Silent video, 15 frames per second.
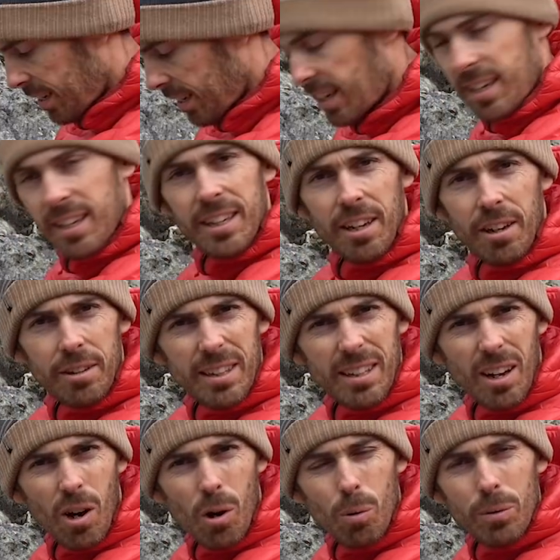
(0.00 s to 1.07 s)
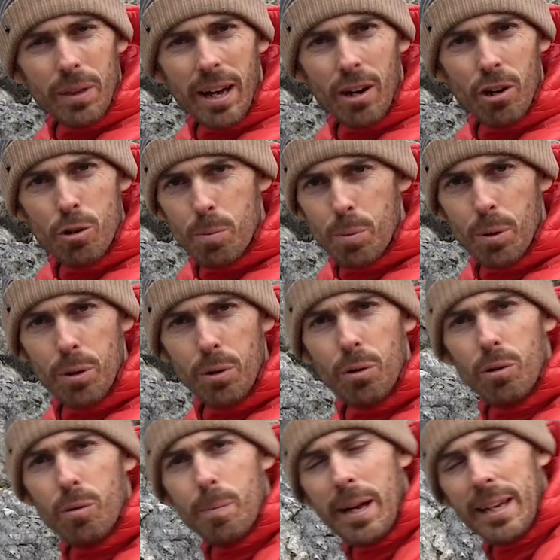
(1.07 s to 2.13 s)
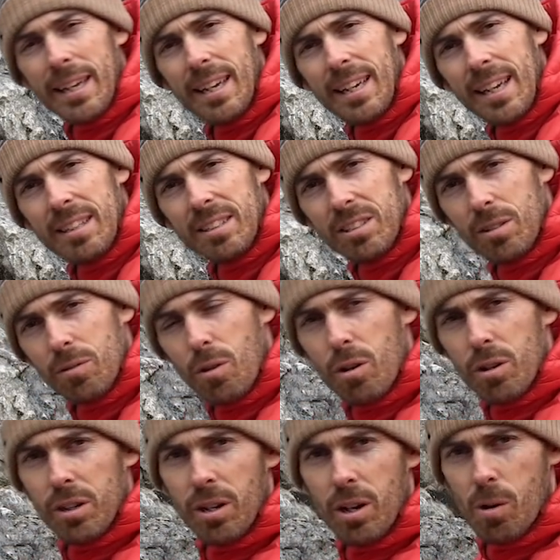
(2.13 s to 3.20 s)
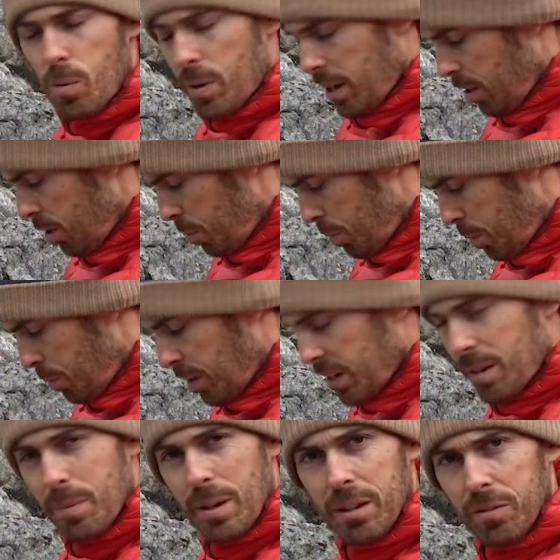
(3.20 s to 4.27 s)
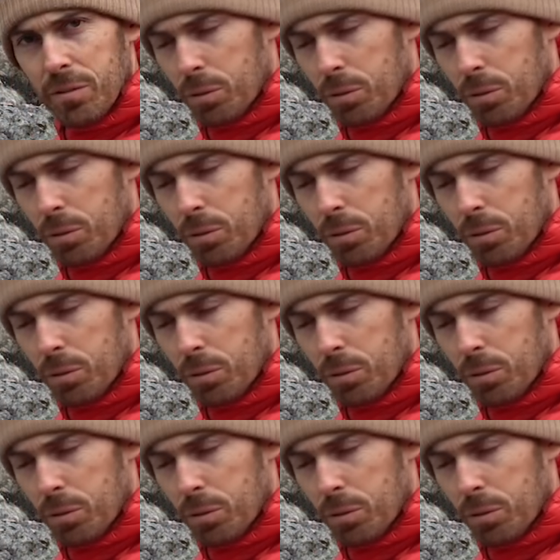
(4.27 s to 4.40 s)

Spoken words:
to, hold that open or bang it against a rock and hold it open when your mate